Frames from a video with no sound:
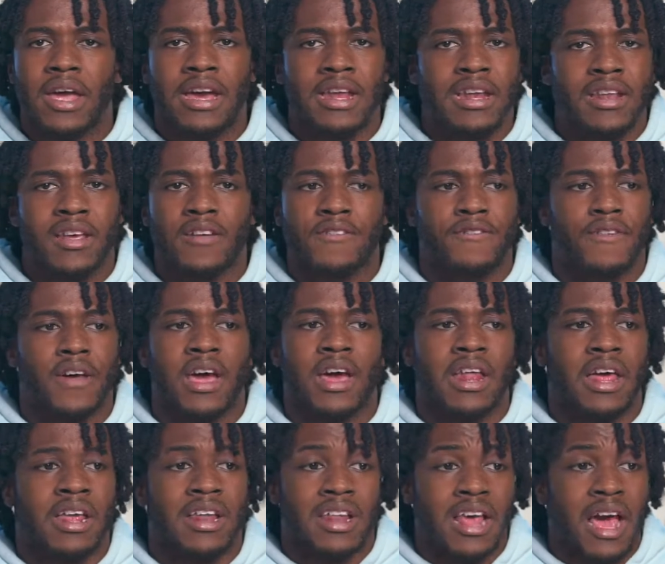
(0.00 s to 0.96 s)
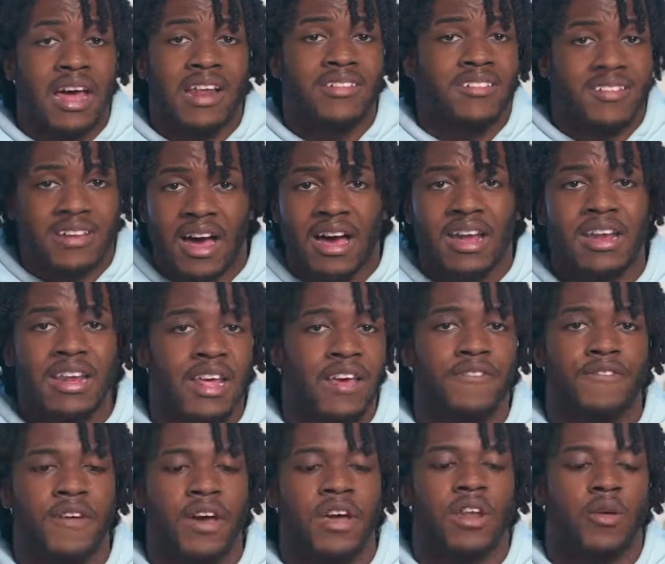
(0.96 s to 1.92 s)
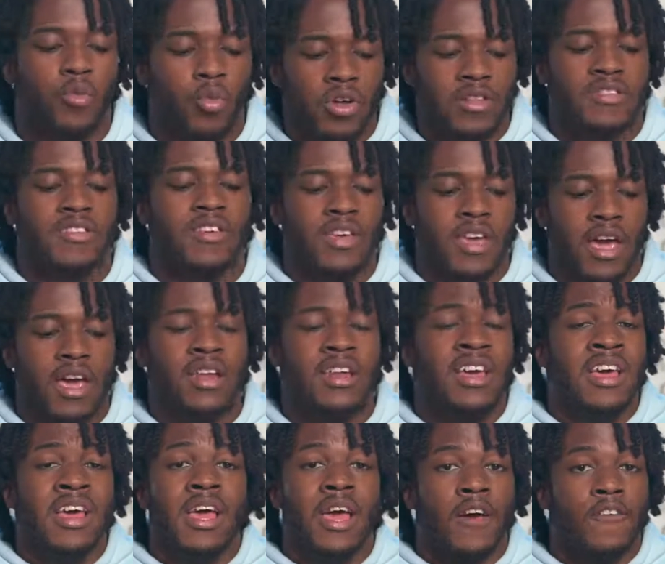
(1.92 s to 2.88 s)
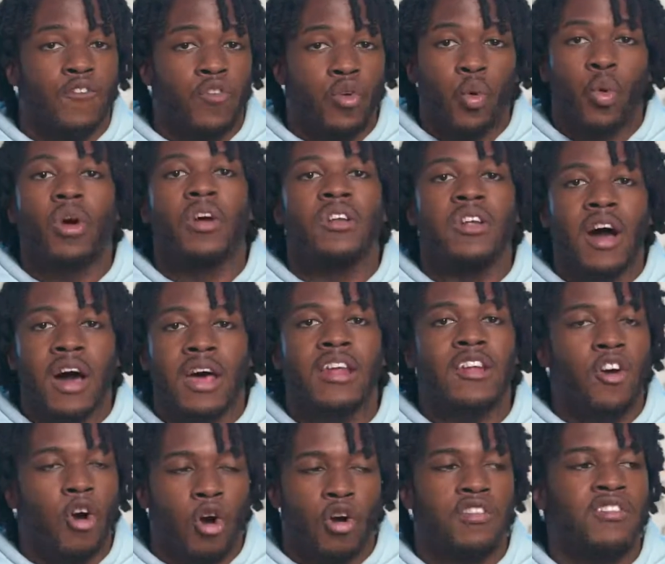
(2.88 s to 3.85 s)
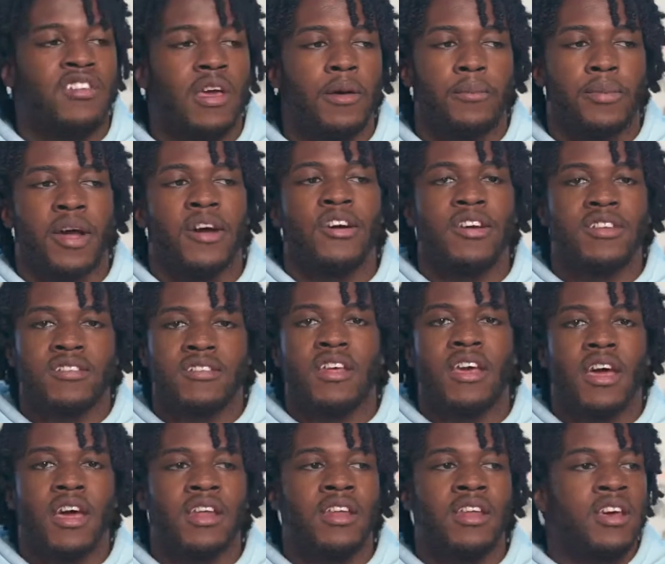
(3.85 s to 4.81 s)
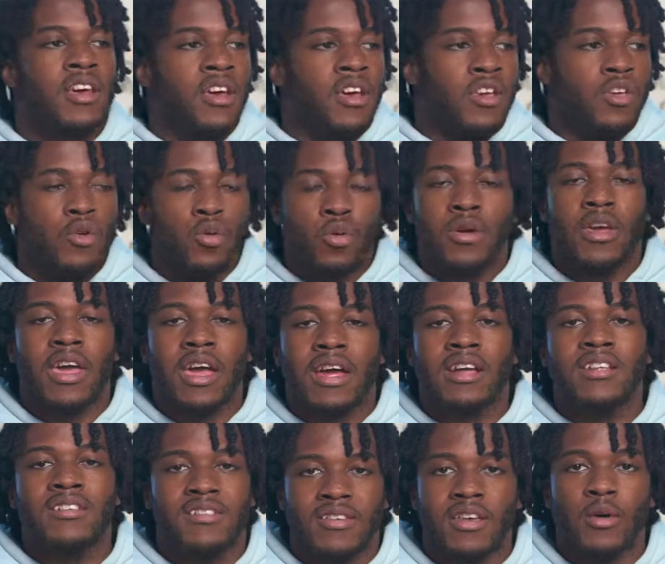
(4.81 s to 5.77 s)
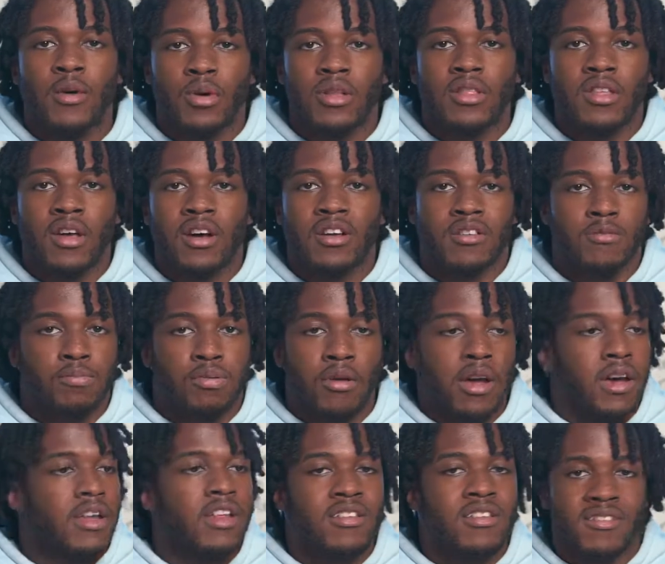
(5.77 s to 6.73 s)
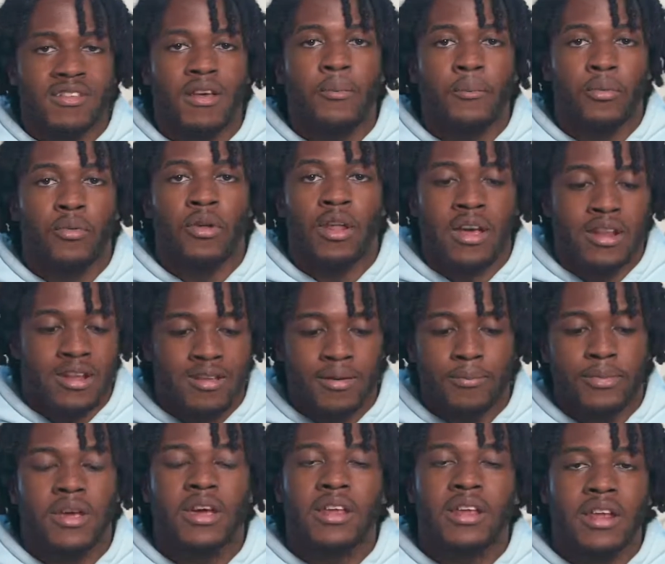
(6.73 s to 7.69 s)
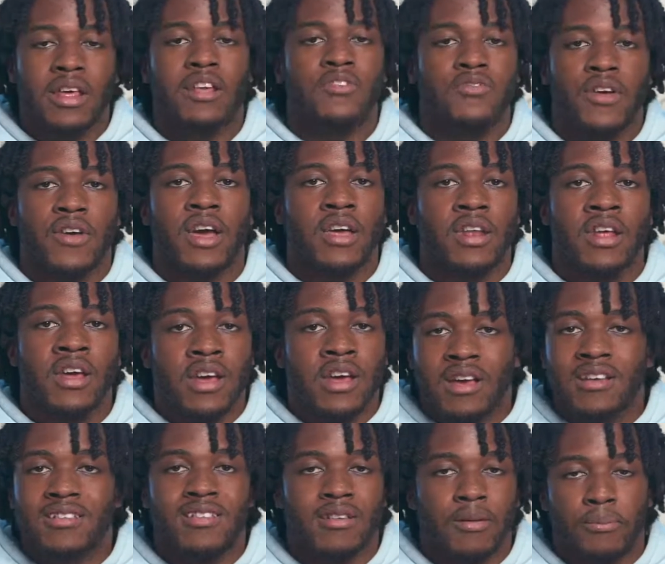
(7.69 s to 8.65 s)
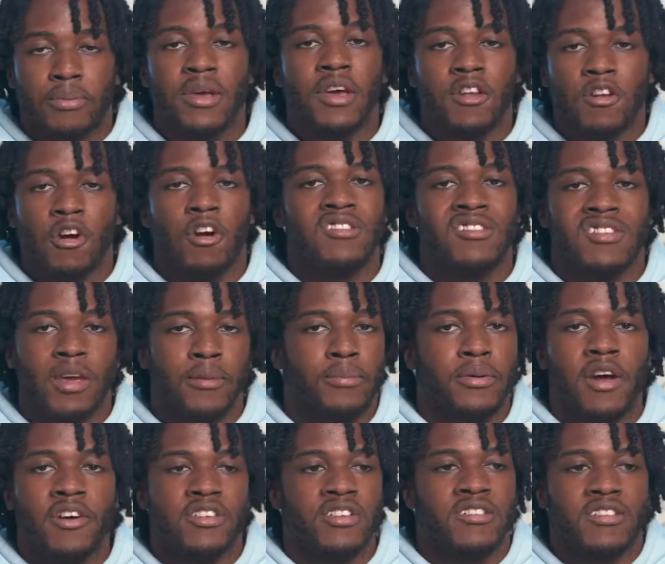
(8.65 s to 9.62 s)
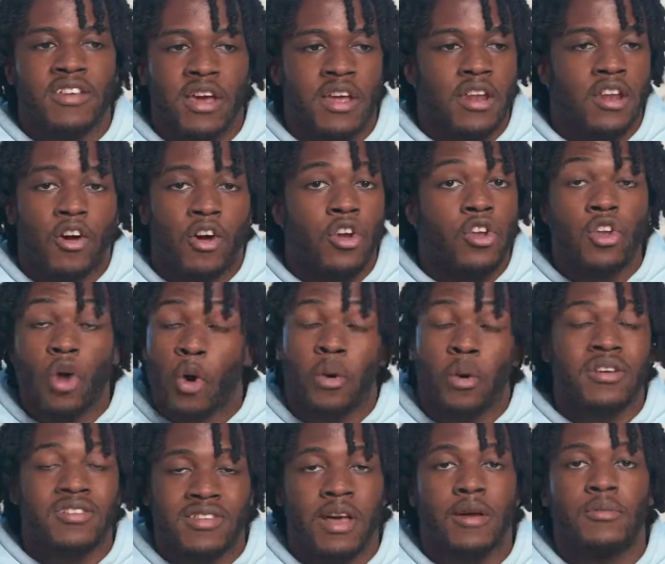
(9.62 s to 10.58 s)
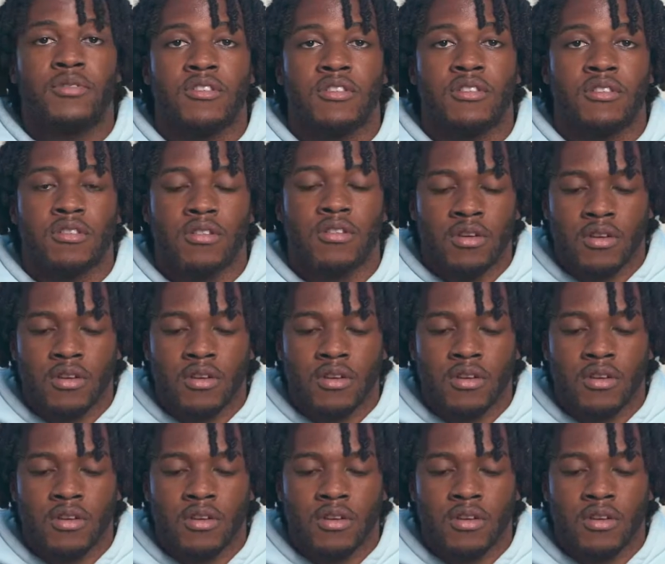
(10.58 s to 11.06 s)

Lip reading: a Knicks fan. Like, that is not Knicks fandom. Once again, if you are not an RJ Barrett stan, you can't sit with us. Plain and simple. Like, to be a Knicks fan is to be an RJ Barrett stan. There are no exceptions.